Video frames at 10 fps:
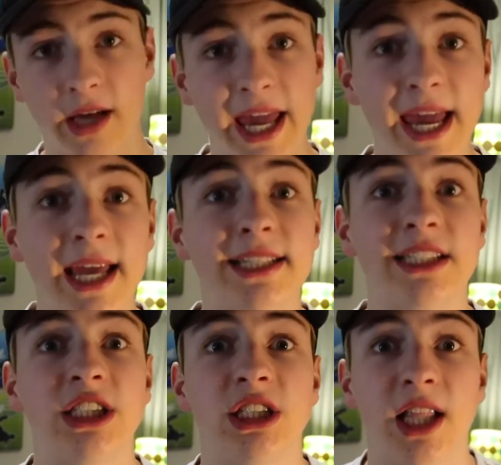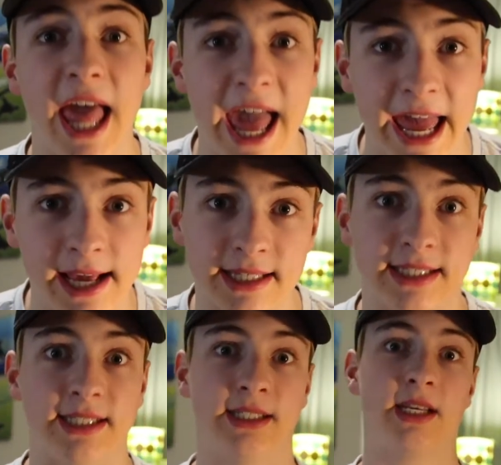it
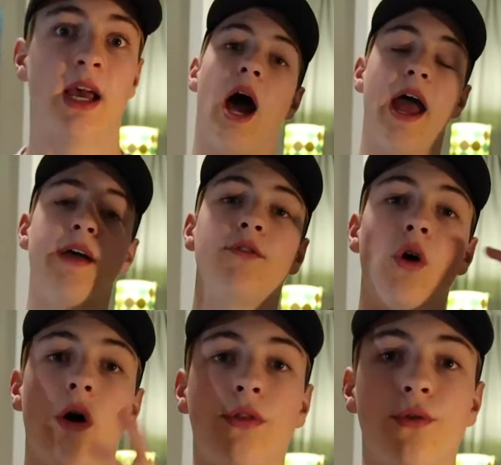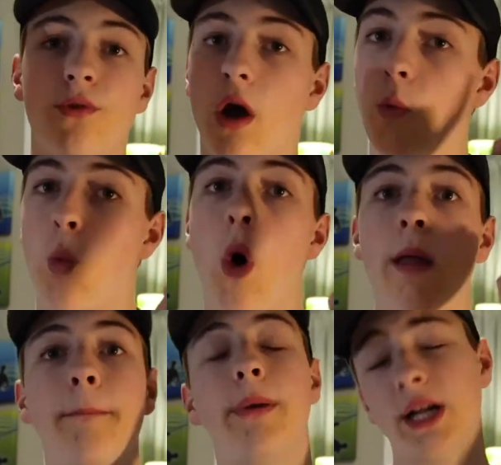slays! I have gone through not
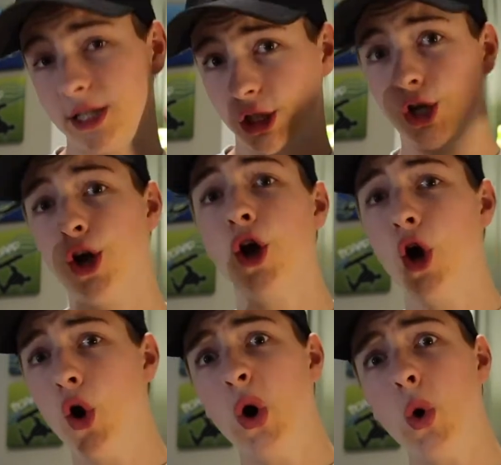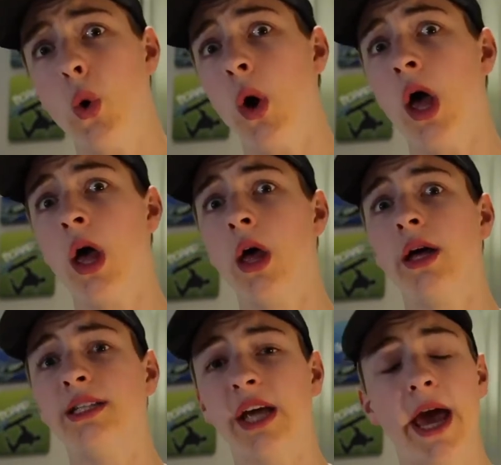one, but 2
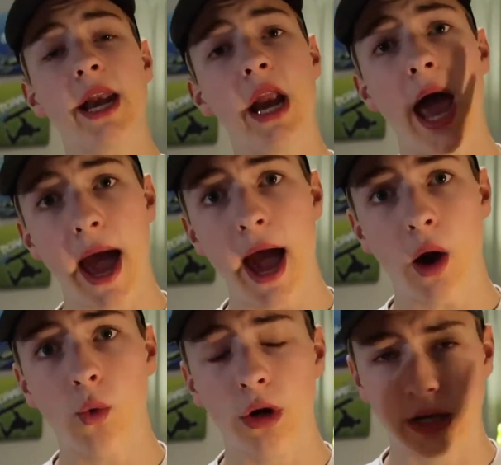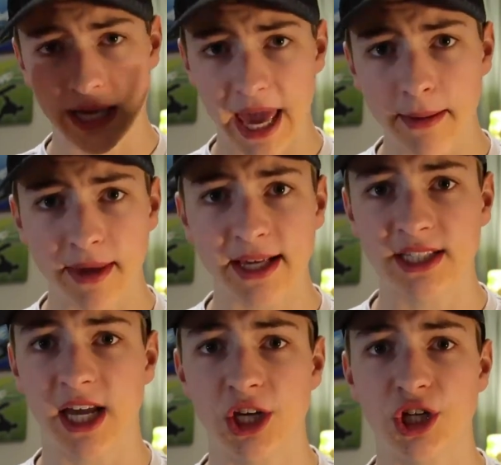10-hour gaming
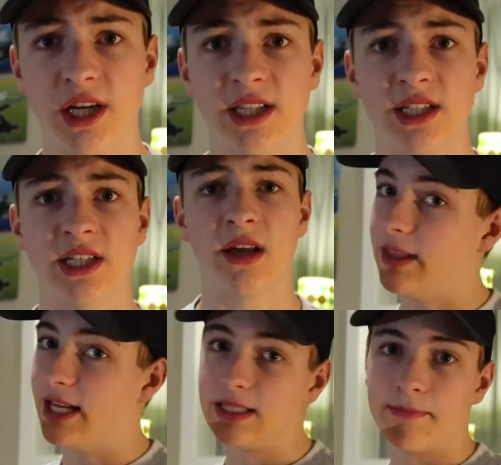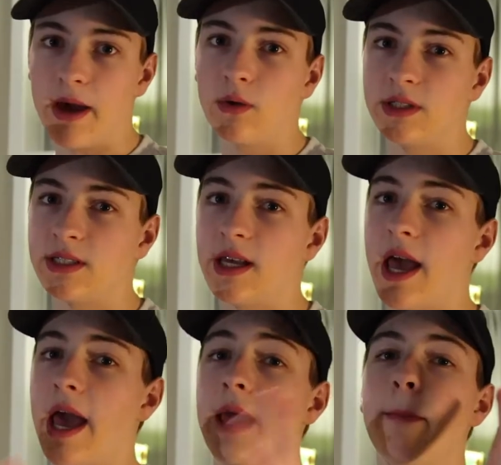sessions. This mouse
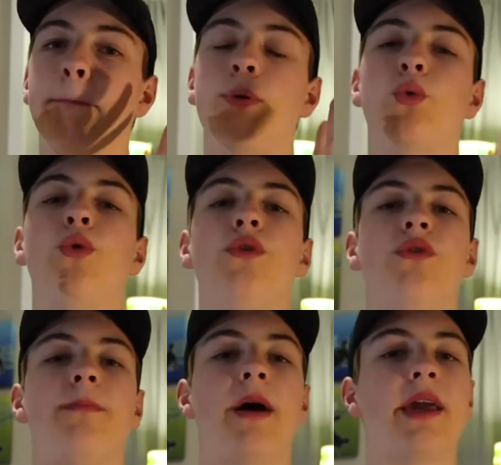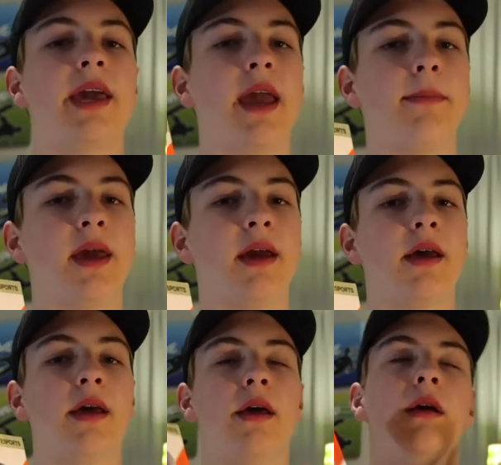improved my
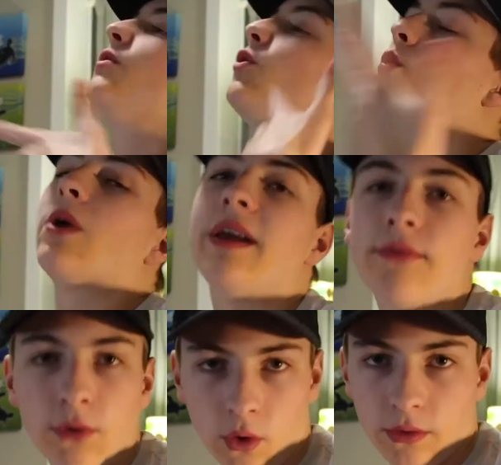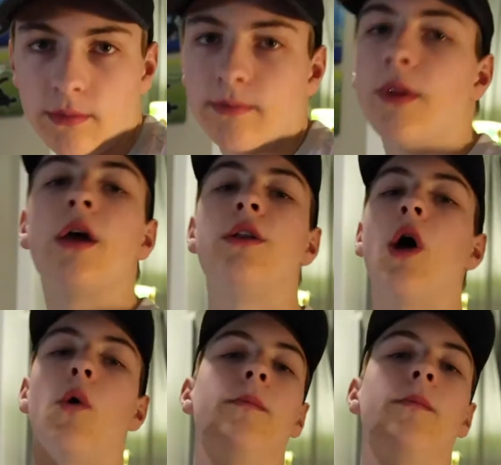gaming 3-fold. No,